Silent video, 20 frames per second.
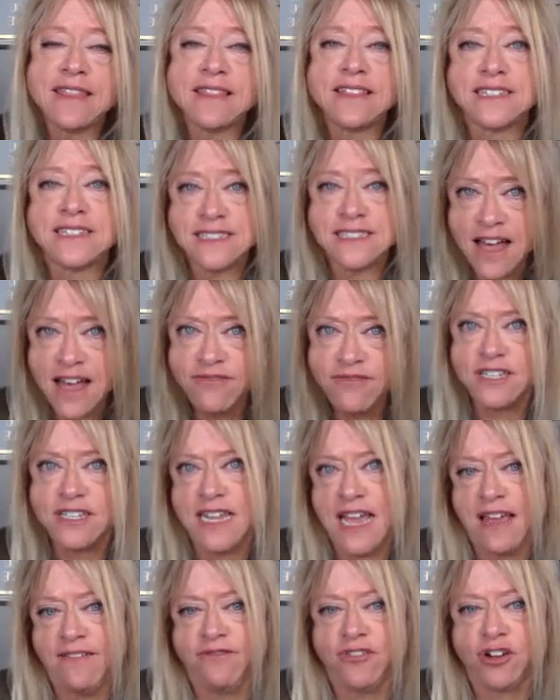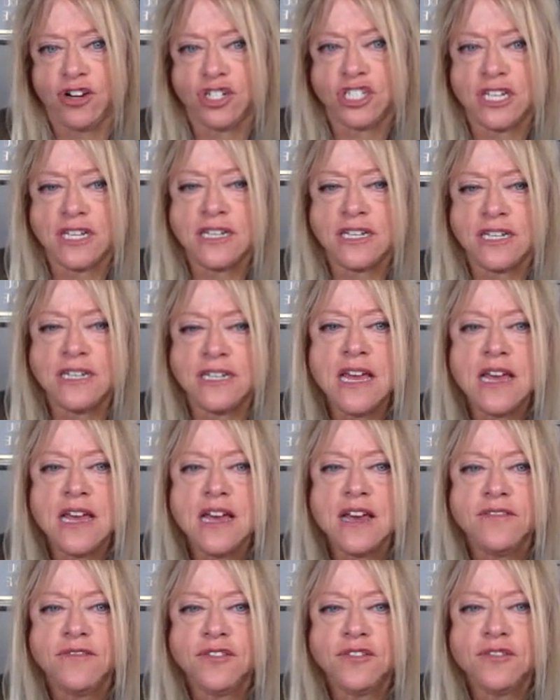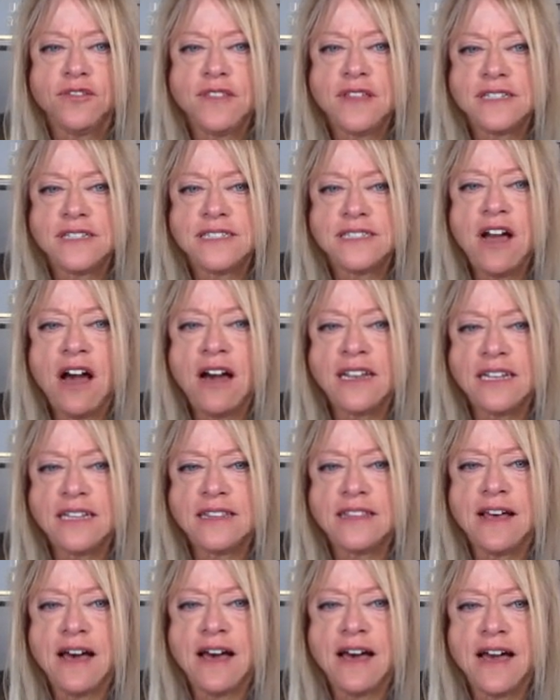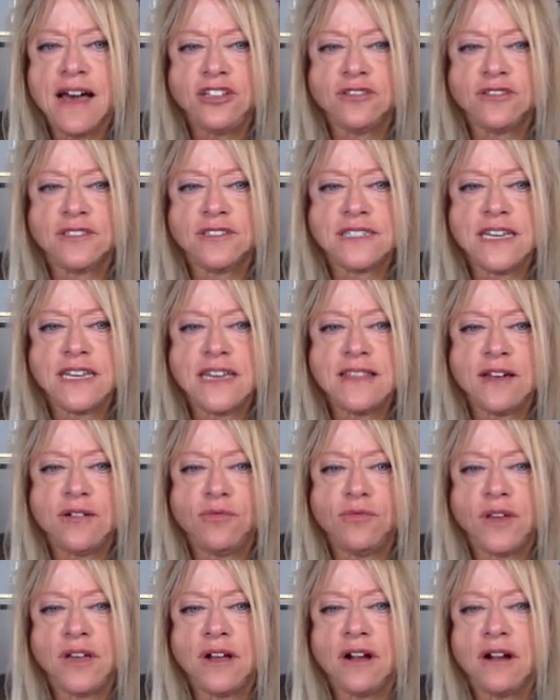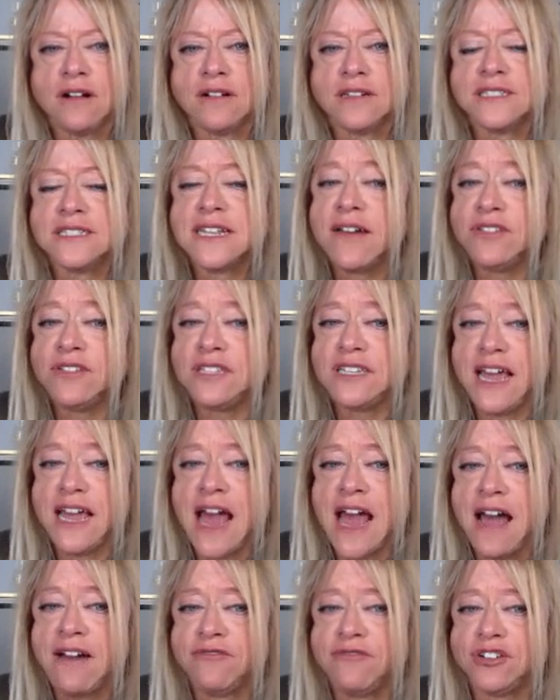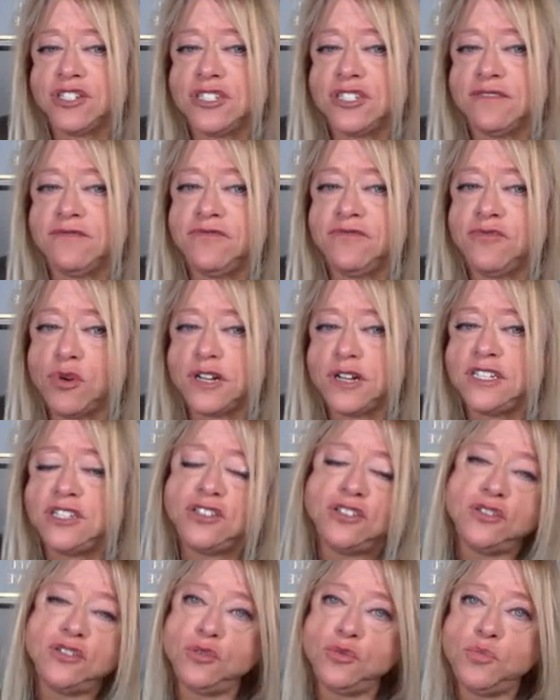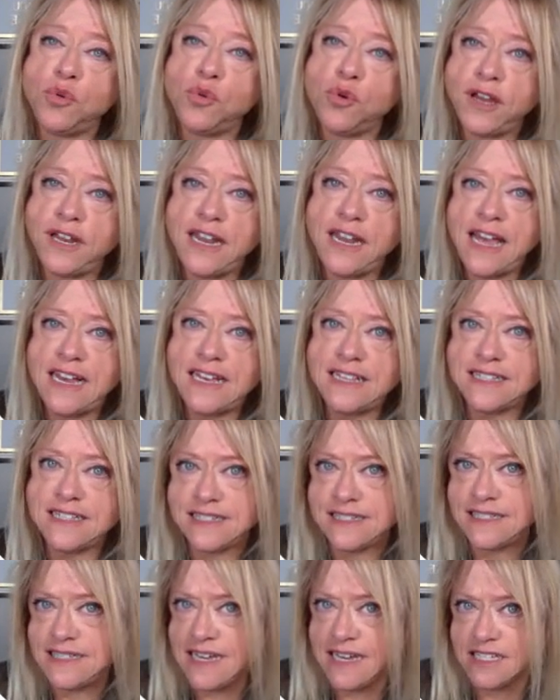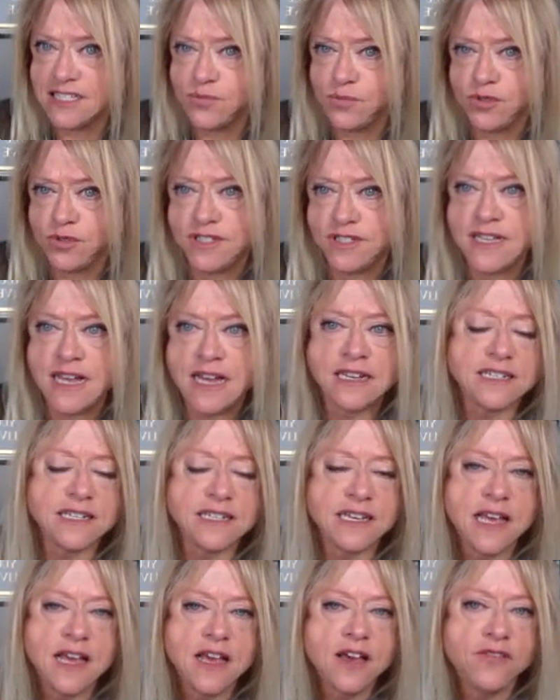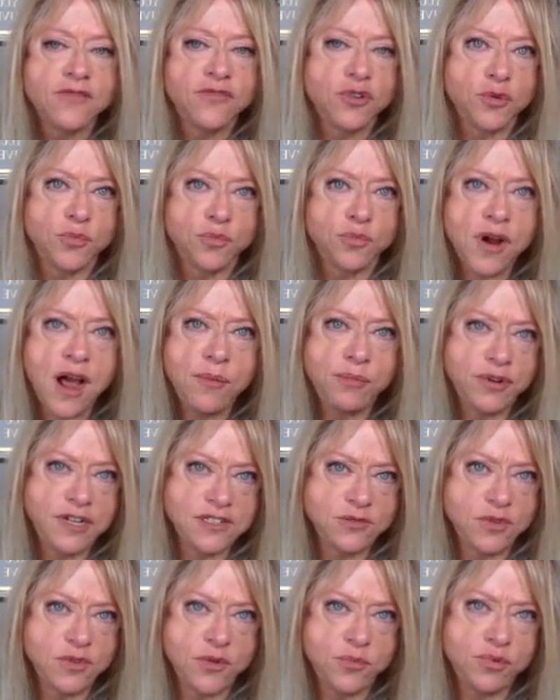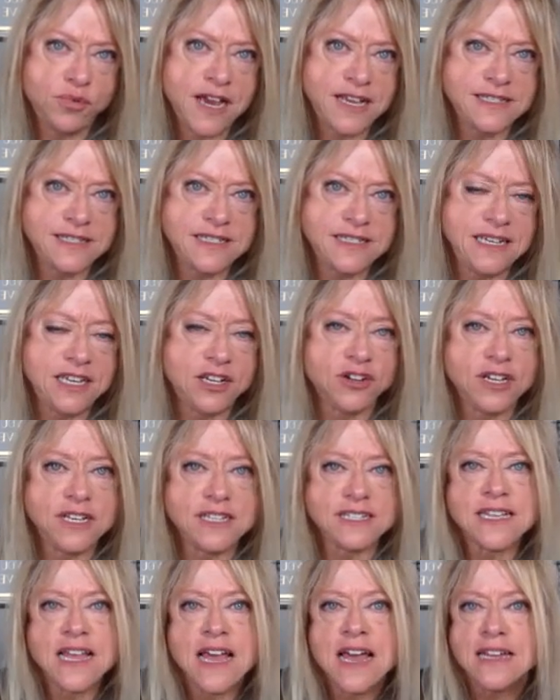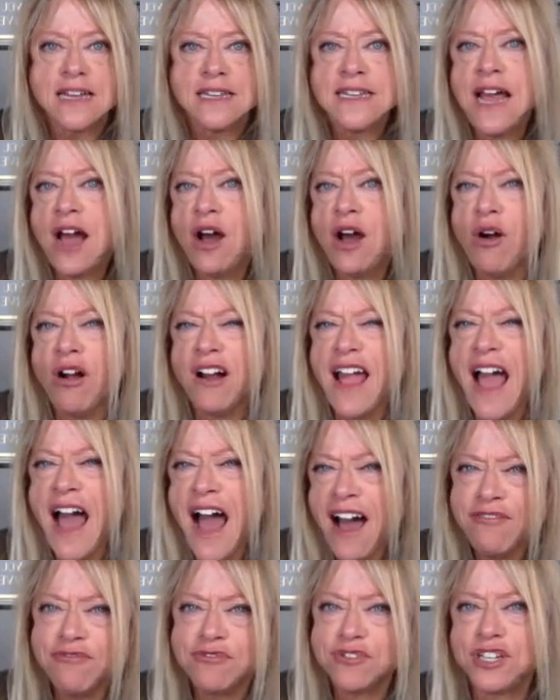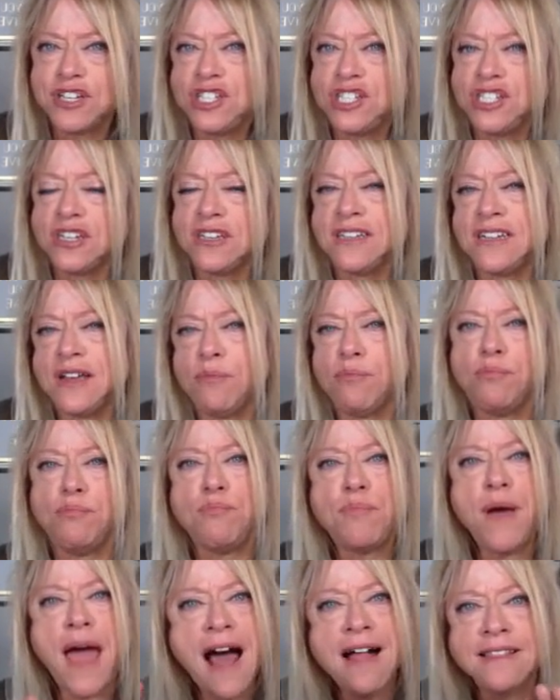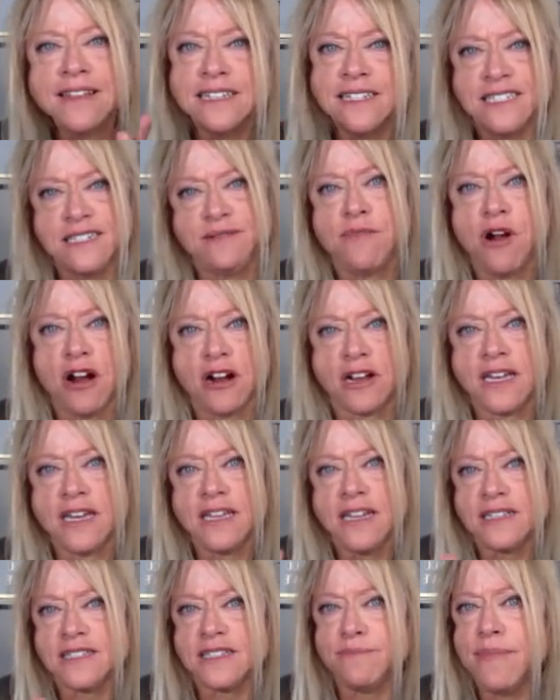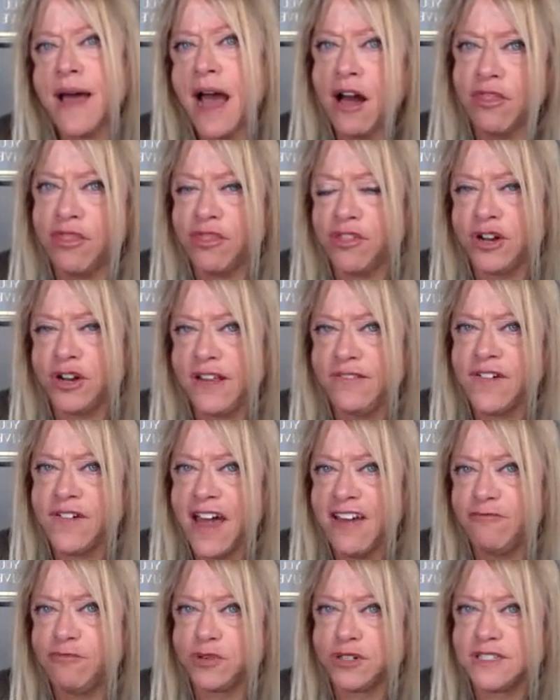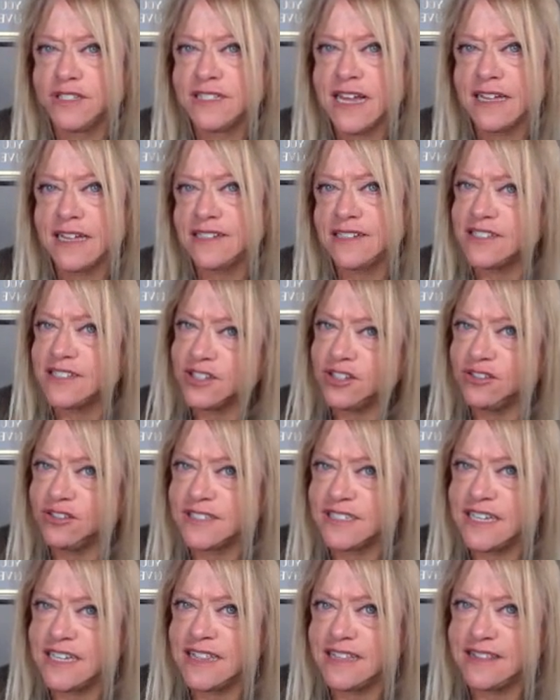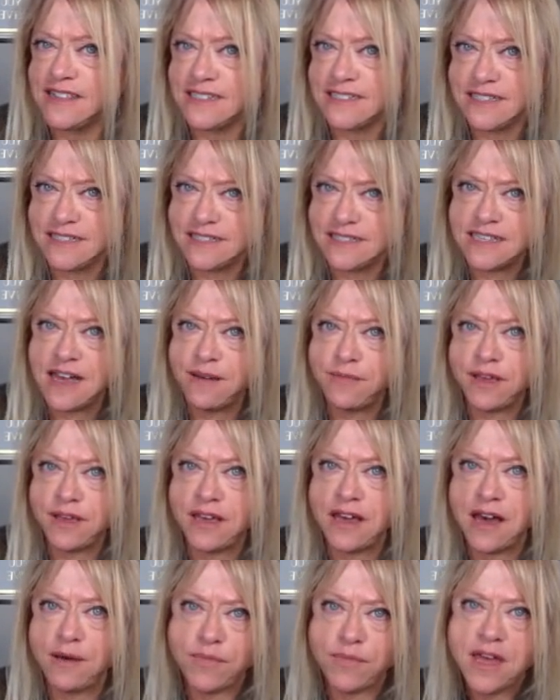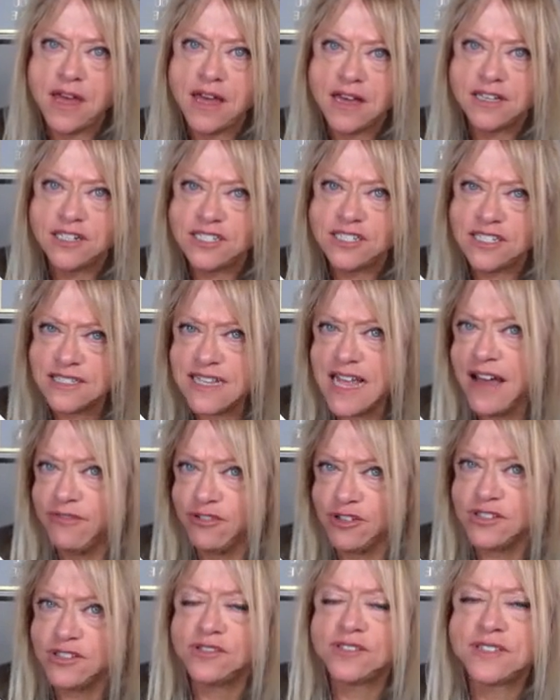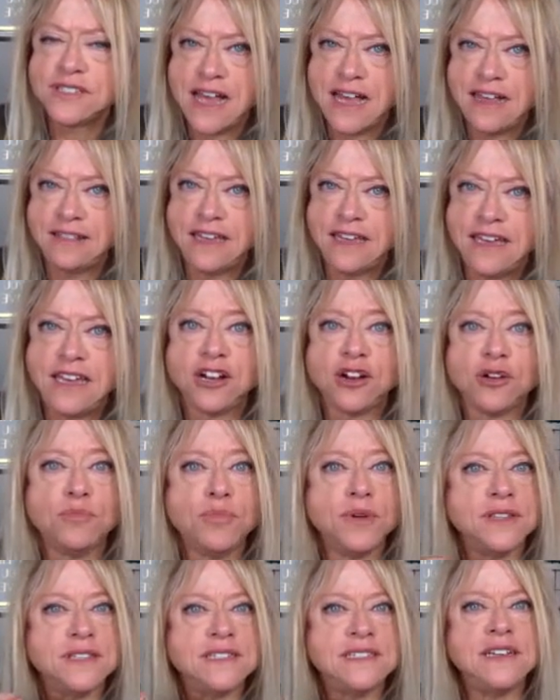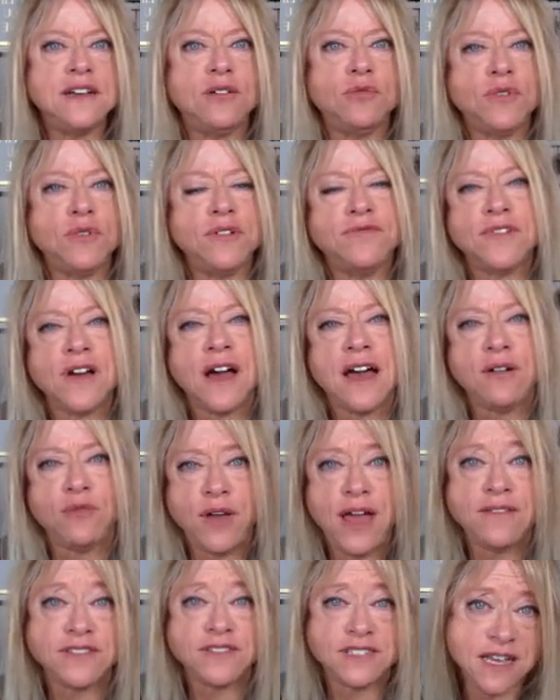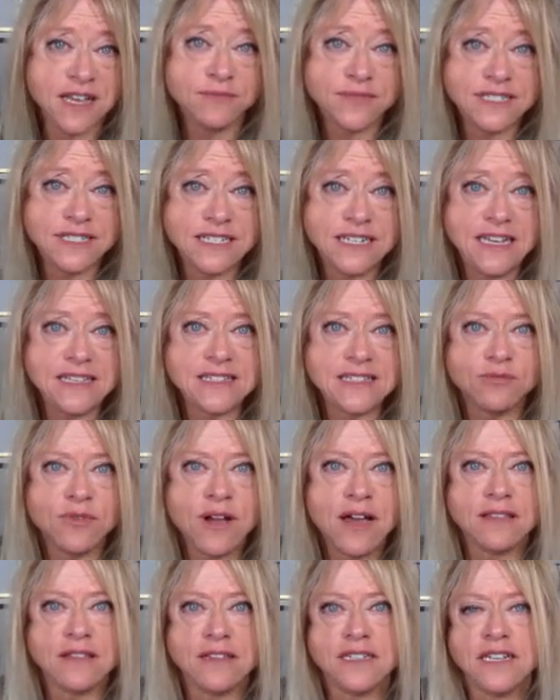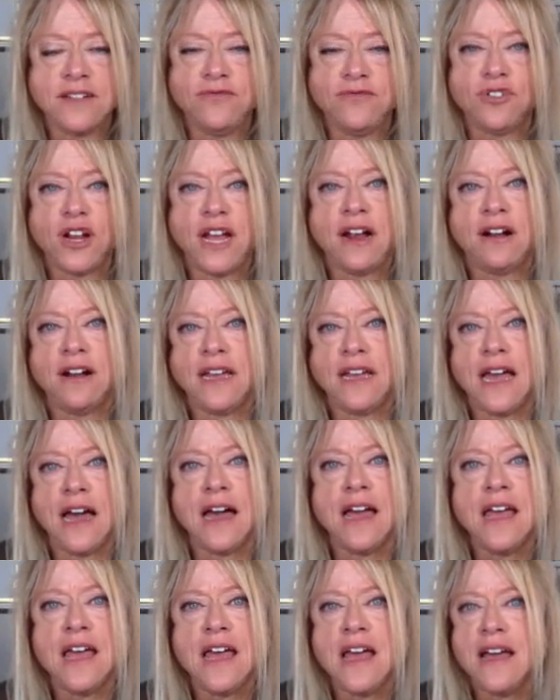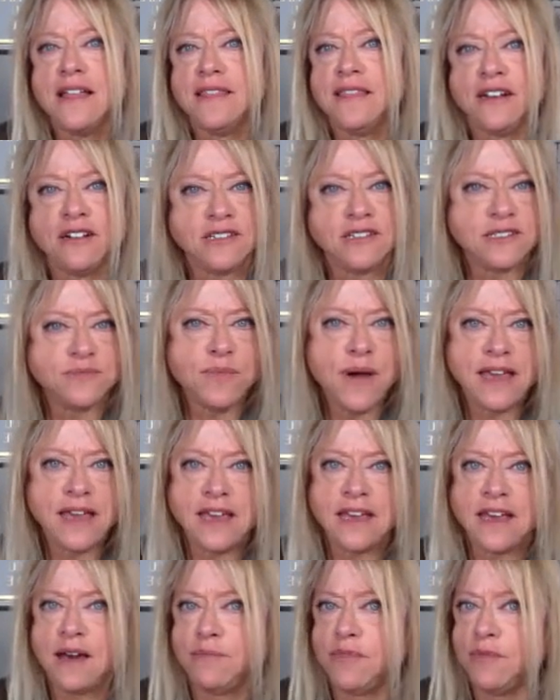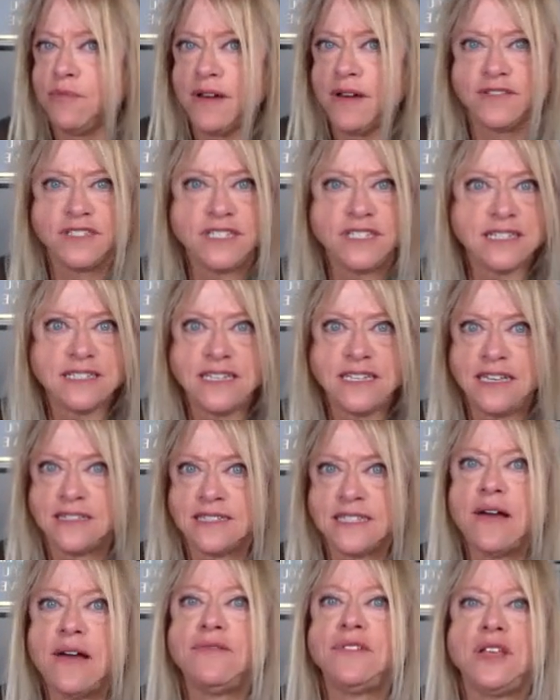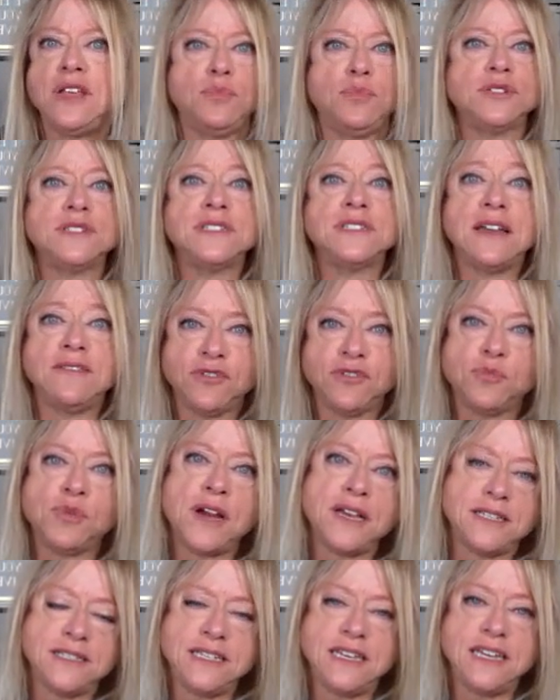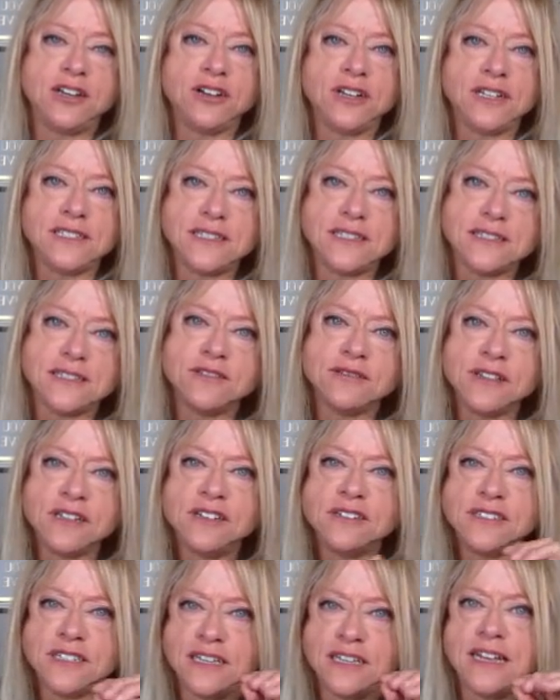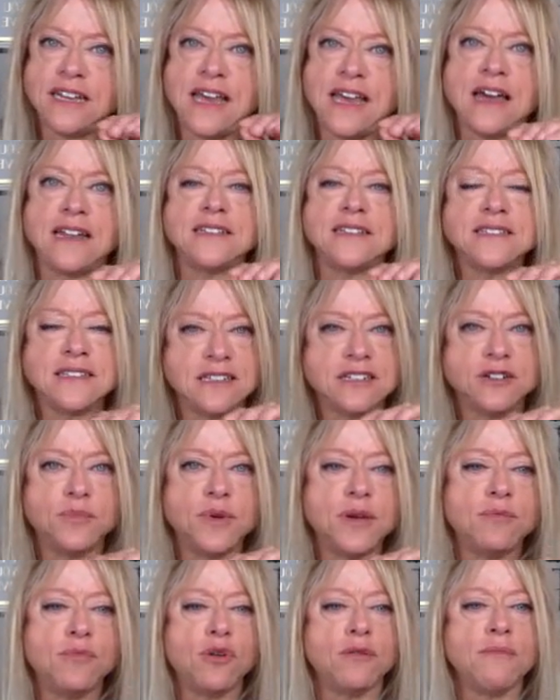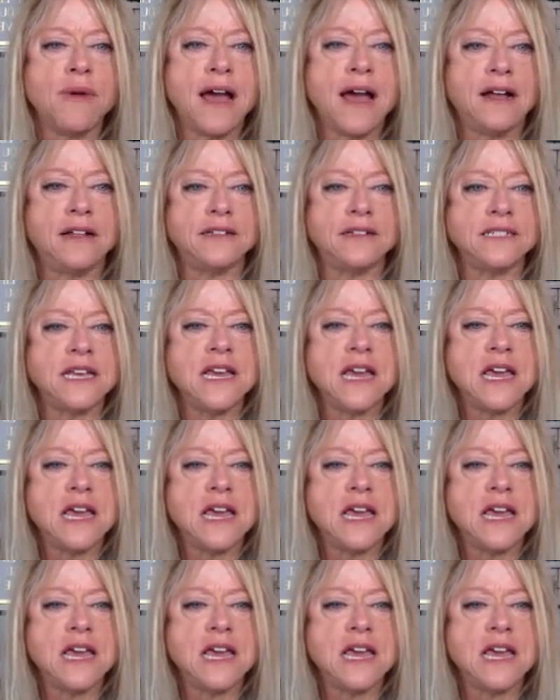and the 7-day version. For this dotted line, you'll see that we are a 7-day average of 42.86% for properties with a price decrease. Now, our average in a balanced market is about 35%. So you'll see that this is coming up just ever so slightly here, but still we have some cities around the Denver area that are spiking up above 60 and 70% for price decreases. So Littleton, again, is a little bit more mild.